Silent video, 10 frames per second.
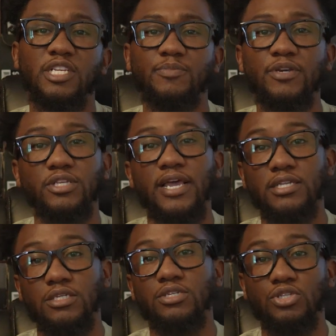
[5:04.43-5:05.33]
and especially
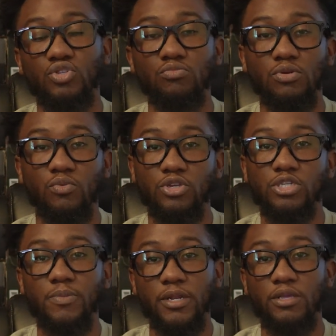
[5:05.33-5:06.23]
as a consumer, when you're
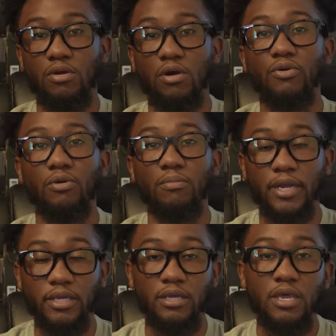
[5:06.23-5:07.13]
spending your hard-earned
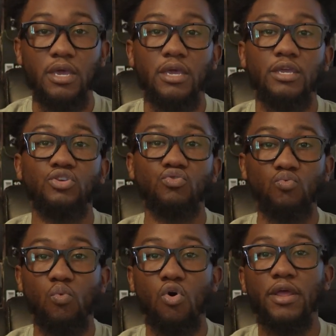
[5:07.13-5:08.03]
money, you
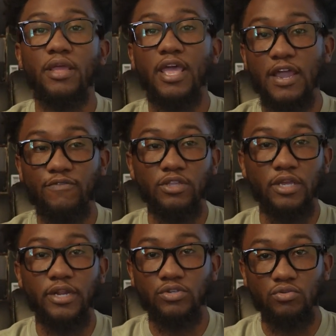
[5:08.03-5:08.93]
want
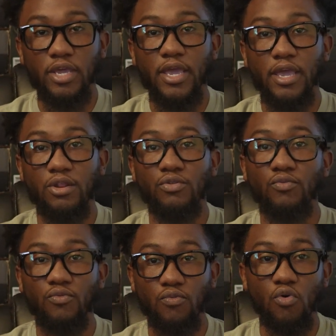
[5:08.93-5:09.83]
everything that you can
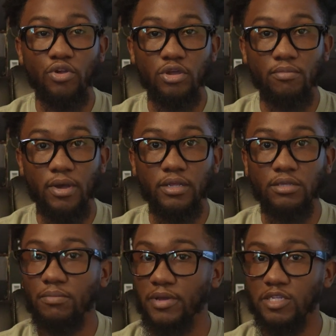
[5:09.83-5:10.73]
for your money,
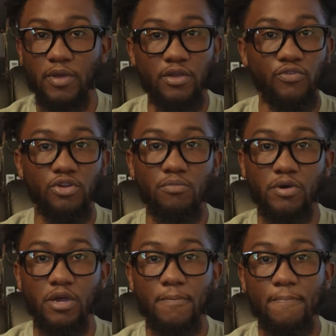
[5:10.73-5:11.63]
the best bang for your
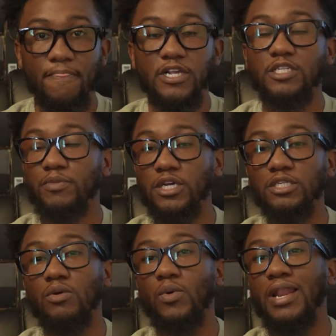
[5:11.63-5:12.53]
buck.
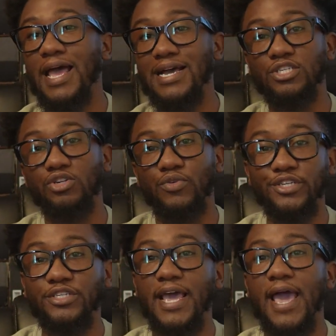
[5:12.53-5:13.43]
Especially when last
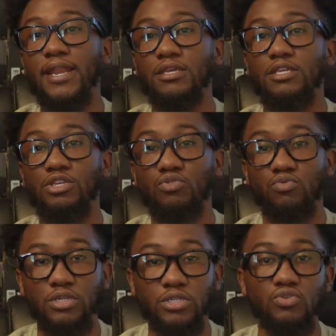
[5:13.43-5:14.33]
generation had it, you
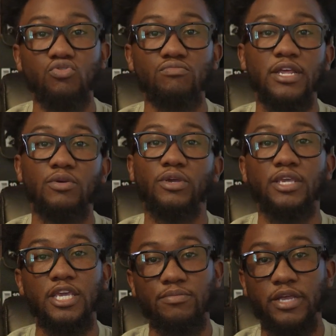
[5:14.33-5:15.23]
would assume that it would
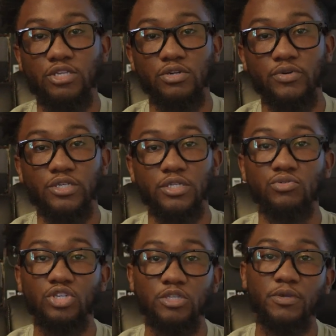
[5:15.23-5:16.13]
keep that generation, it
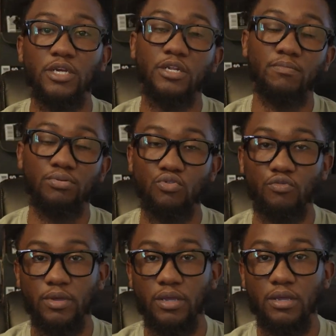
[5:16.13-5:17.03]
would just be an
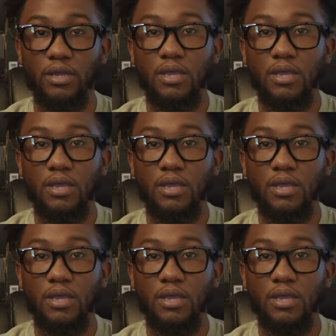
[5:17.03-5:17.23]
improvement.